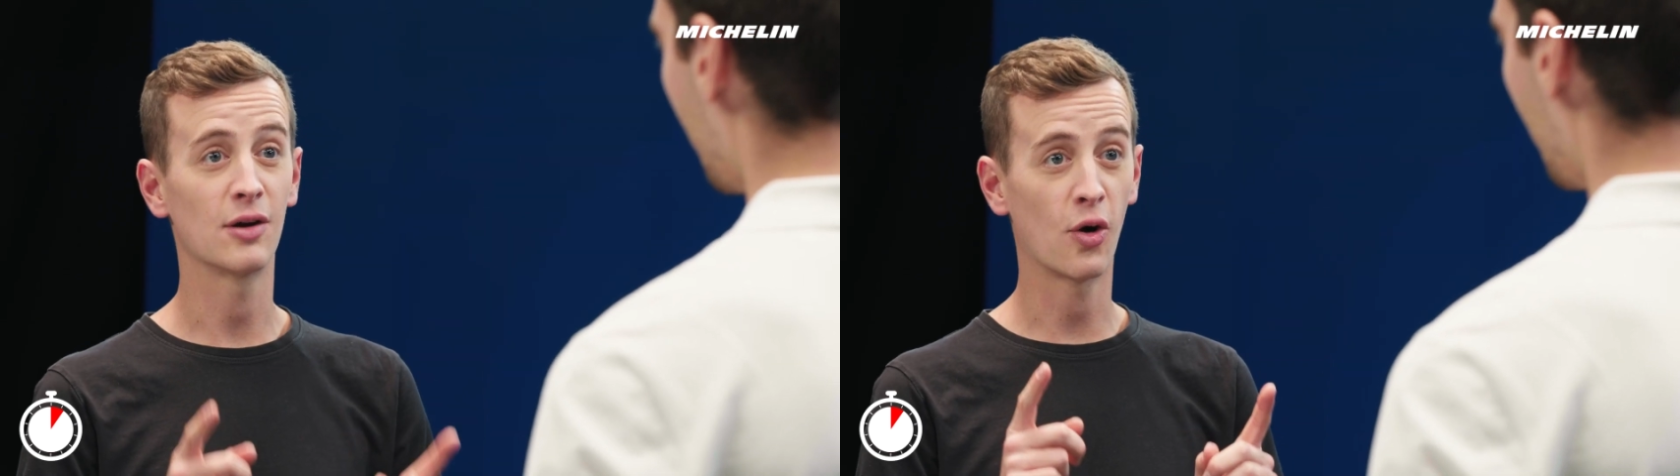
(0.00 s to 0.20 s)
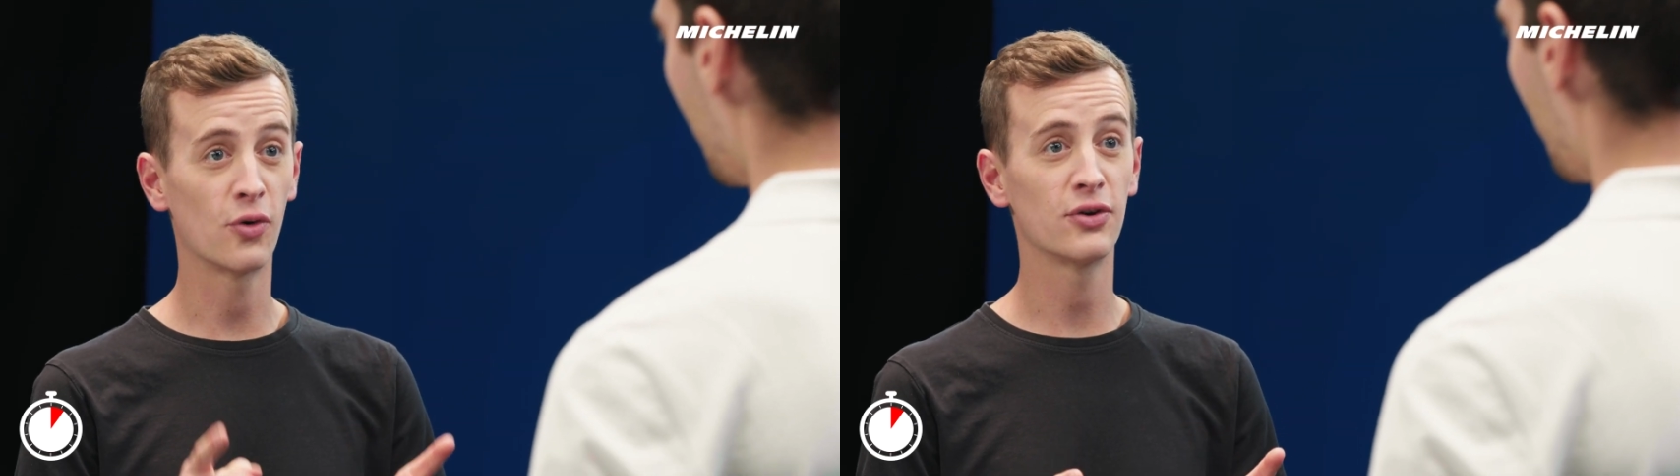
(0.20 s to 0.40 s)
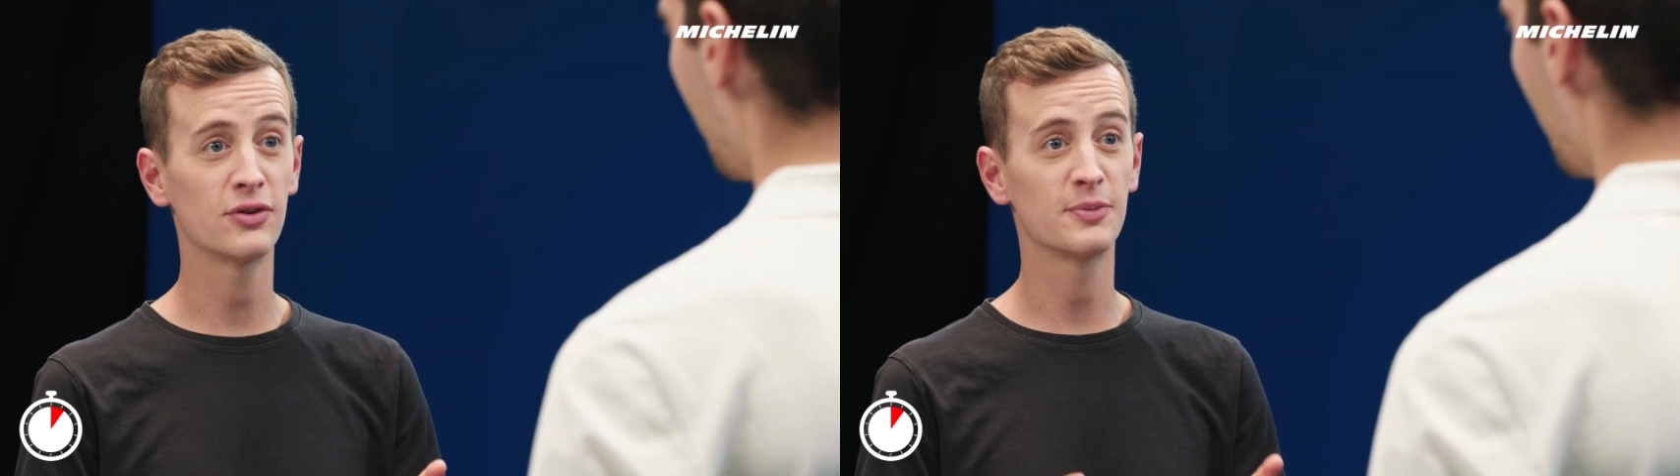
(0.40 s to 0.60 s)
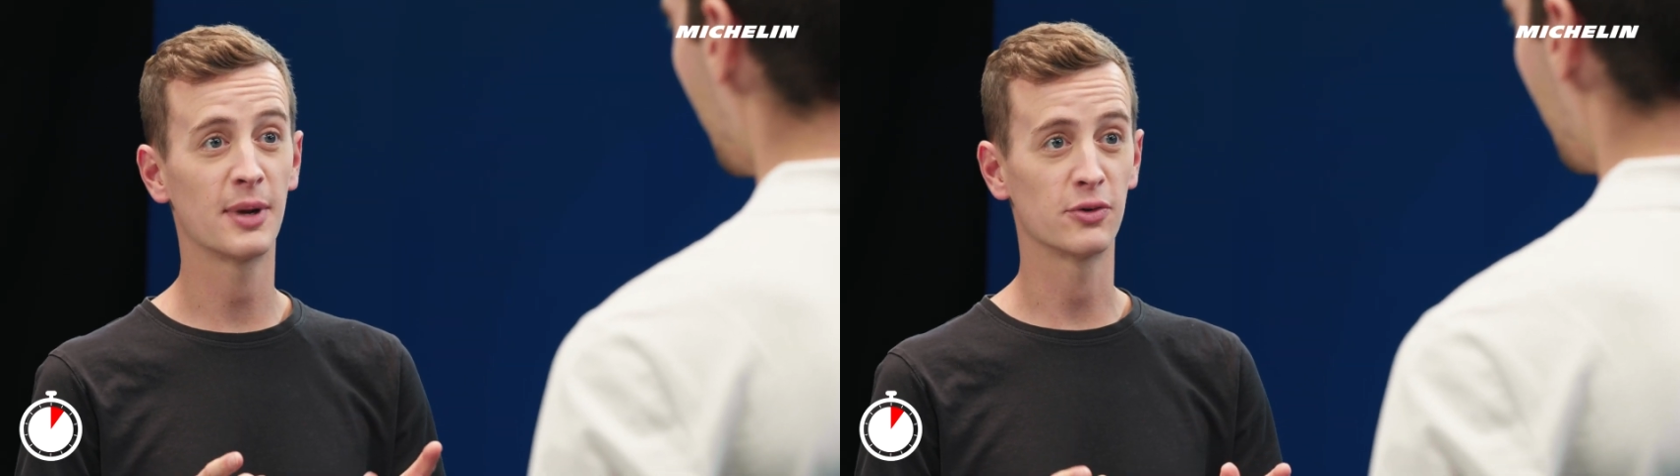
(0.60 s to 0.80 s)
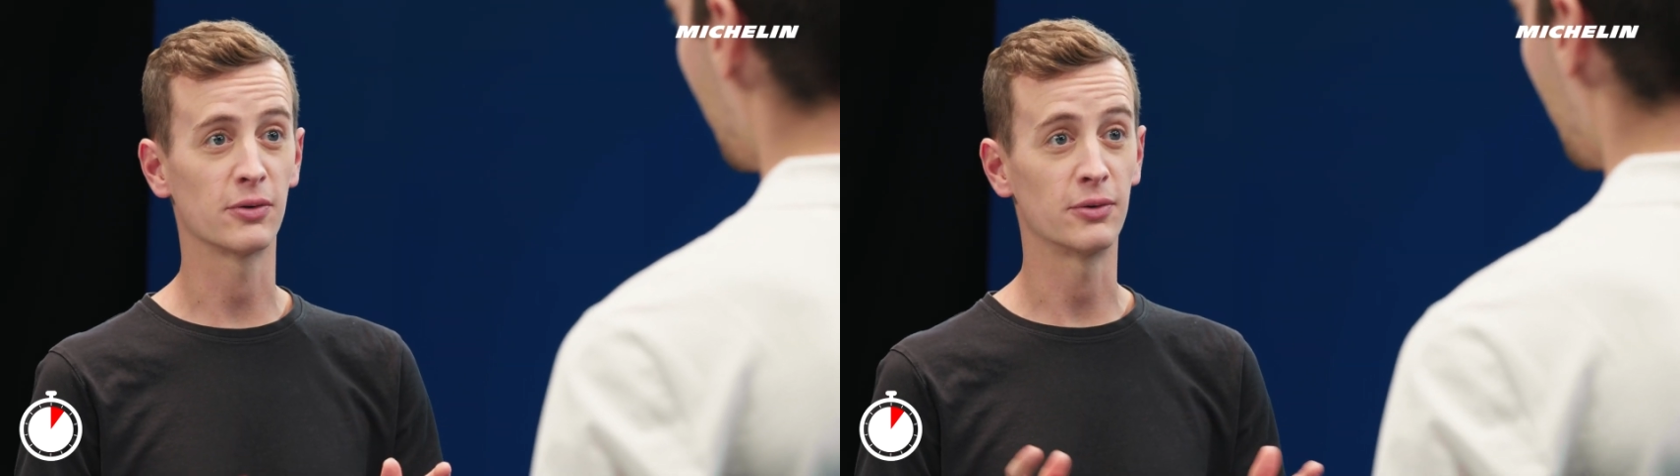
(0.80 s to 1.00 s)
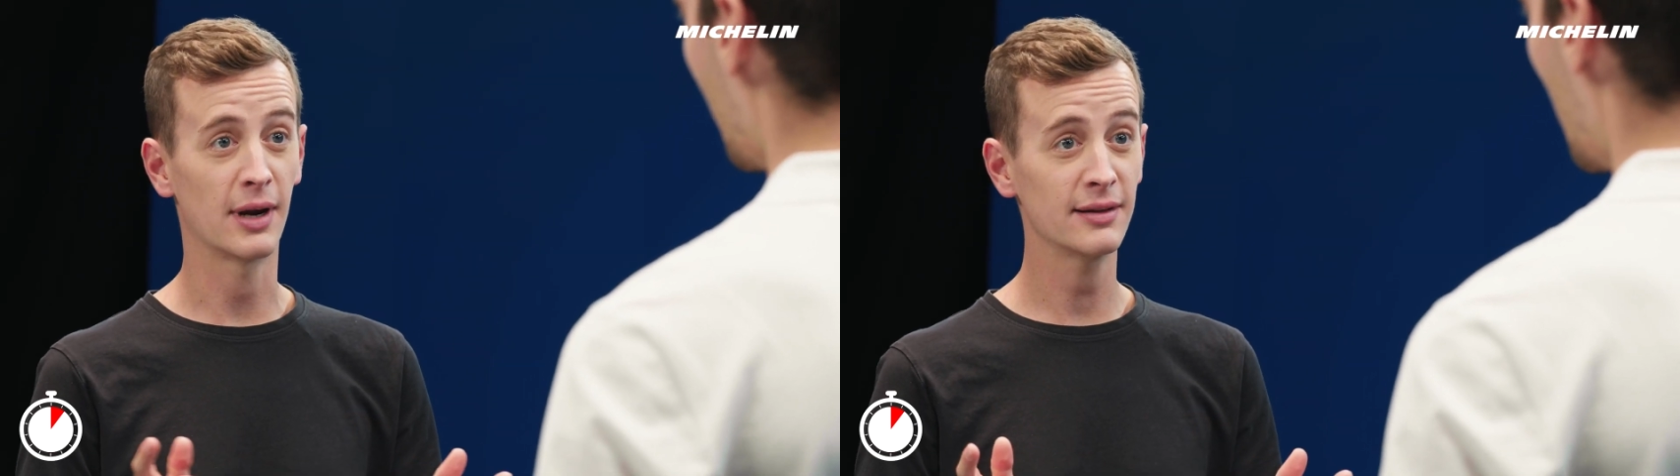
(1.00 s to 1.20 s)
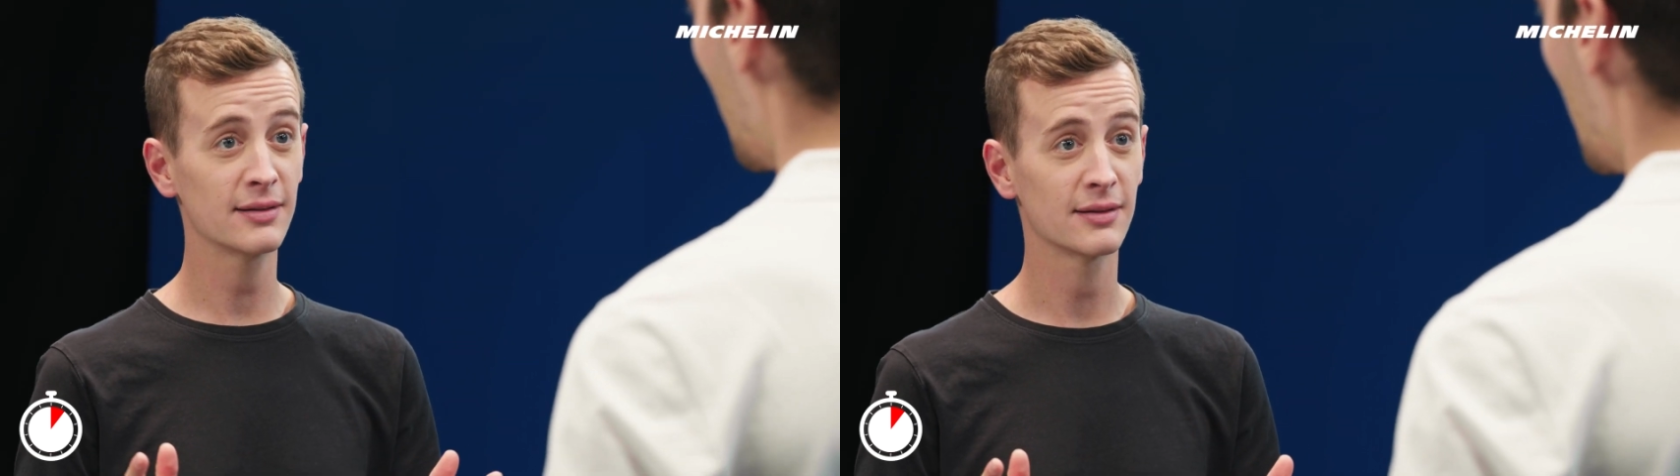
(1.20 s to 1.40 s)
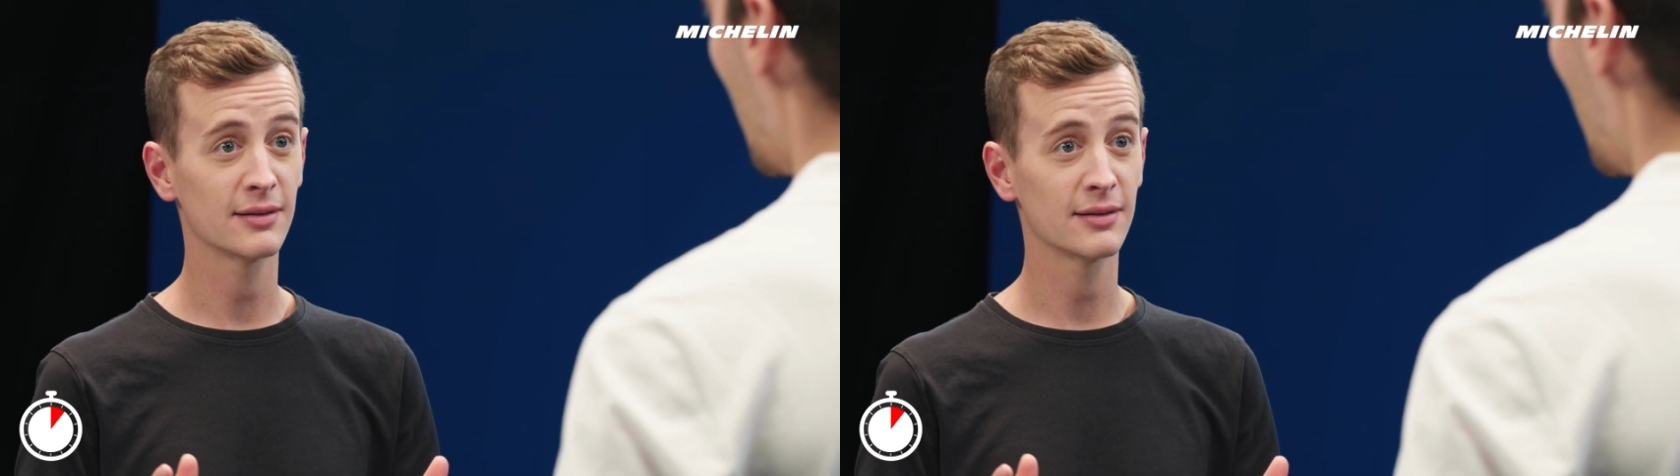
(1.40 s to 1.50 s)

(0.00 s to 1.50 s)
owner's manual, right?